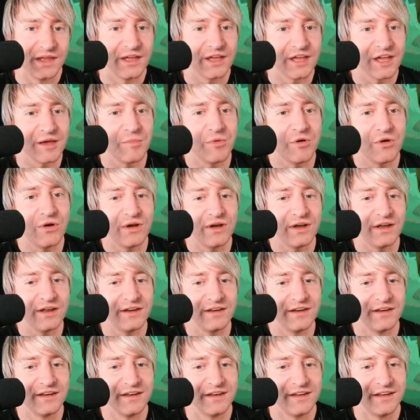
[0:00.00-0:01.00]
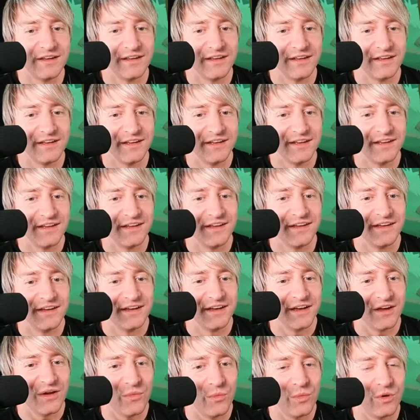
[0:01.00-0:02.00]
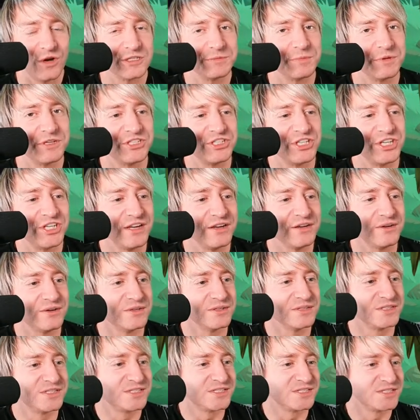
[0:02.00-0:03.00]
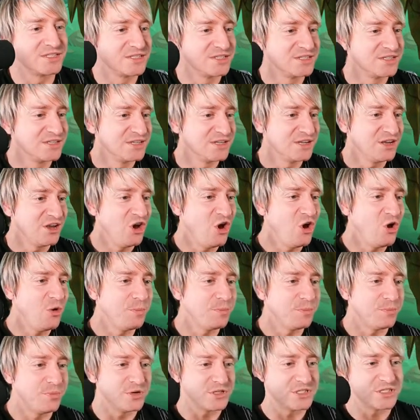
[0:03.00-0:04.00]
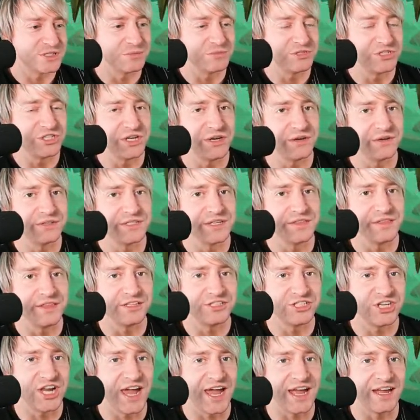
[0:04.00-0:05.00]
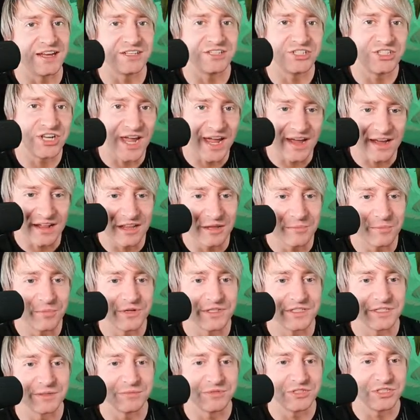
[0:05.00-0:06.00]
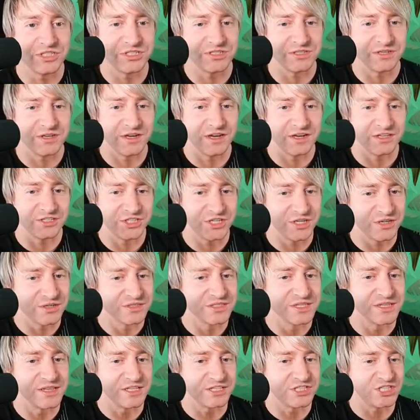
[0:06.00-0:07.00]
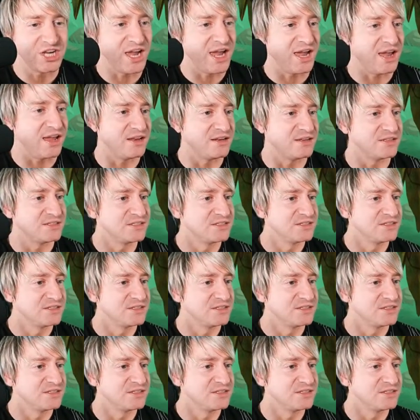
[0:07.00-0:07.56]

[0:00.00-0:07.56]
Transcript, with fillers: Come on. Where's my shields? Hope put some shields in the chat. Jacqueline put some uh, shields in the chat.